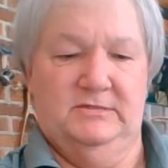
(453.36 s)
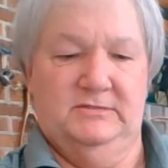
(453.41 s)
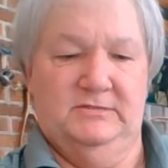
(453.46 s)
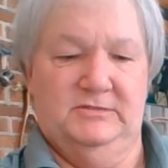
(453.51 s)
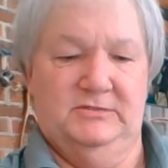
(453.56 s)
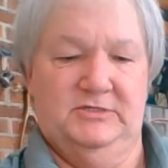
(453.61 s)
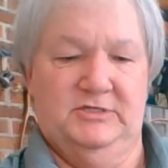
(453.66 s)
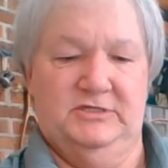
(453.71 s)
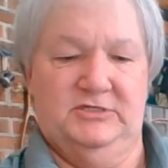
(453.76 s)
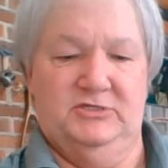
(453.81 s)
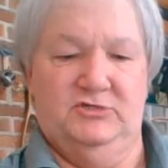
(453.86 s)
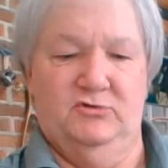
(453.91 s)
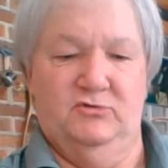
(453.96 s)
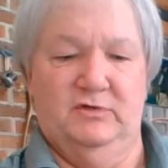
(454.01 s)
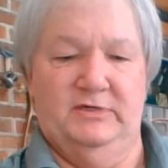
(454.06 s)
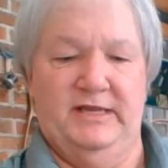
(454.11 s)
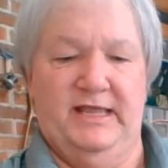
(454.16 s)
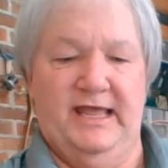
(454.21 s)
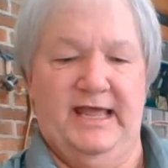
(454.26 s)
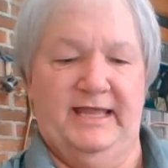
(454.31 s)
Just do
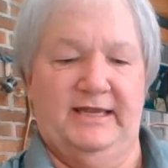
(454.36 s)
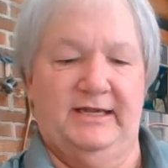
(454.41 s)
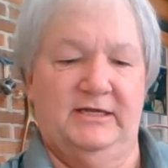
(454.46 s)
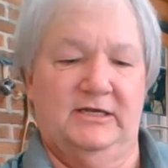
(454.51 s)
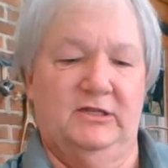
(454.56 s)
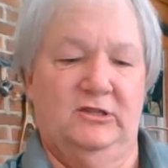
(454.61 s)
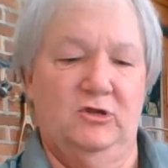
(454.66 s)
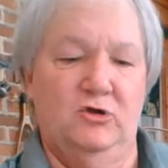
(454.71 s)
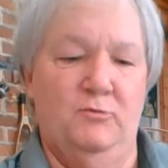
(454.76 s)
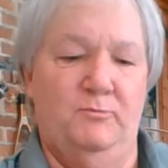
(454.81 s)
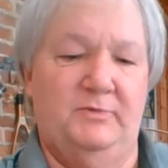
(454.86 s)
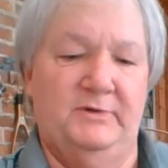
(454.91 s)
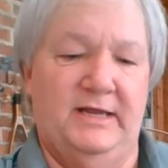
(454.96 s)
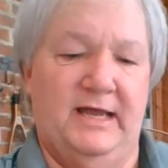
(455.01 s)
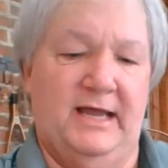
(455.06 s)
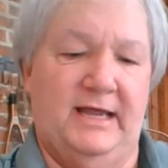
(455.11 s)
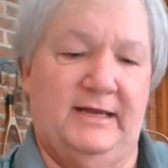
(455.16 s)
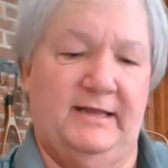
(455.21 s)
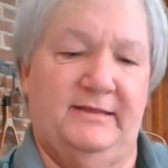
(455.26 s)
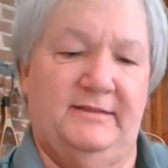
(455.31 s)
an end loop
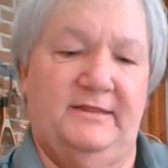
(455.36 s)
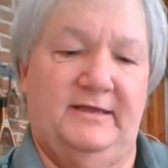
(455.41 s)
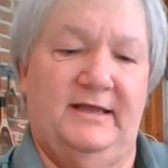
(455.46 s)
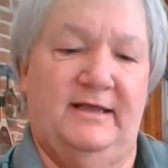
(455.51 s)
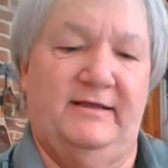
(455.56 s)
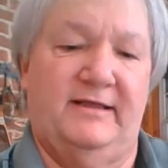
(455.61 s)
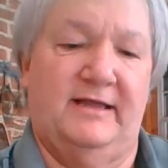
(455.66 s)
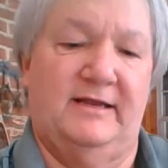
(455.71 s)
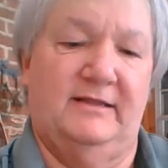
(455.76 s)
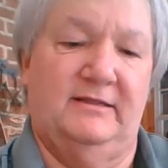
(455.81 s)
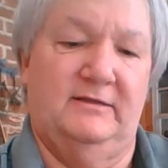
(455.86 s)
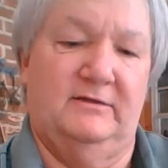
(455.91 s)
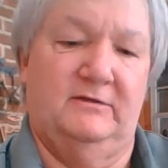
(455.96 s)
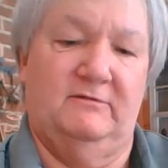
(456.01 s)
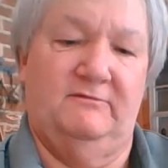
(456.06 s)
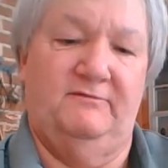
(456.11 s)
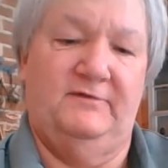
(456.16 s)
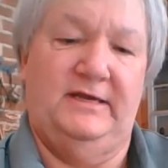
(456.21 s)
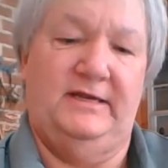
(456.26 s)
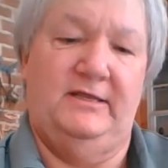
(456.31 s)
knot. I think I got a little
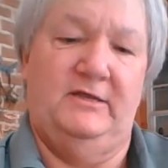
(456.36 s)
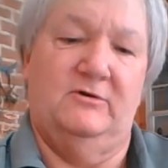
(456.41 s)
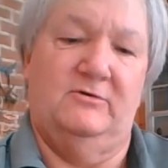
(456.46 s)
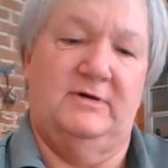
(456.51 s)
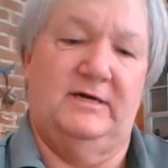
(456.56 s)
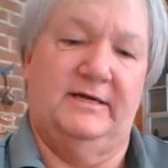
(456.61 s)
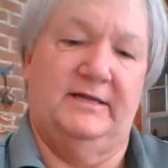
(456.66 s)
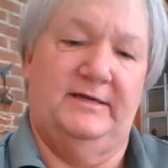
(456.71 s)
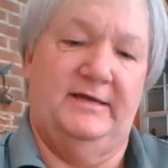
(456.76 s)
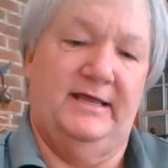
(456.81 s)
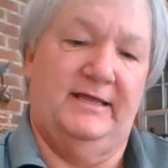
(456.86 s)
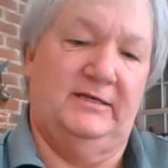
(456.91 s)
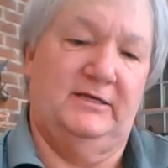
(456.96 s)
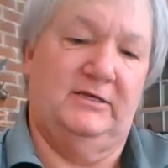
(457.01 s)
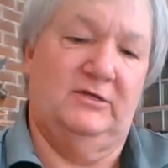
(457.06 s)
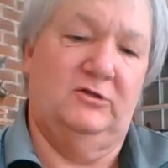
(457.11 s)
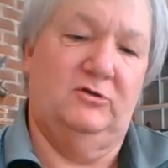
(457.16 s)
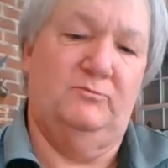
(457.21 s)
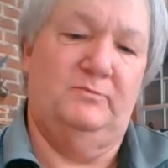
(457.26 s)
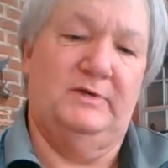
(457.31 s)
video on an end
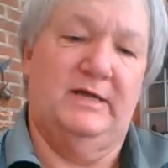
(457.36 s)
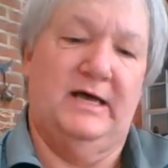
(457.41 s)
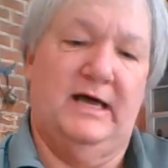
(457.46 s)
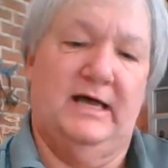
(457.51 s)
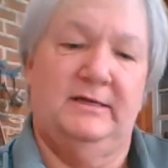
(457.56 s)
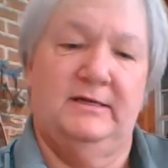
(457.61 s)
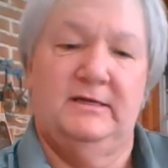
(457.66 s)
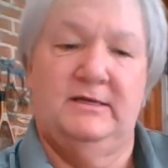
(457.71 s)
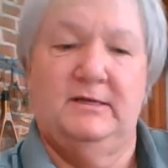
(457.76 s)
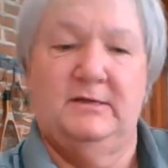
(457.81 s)
loop knot.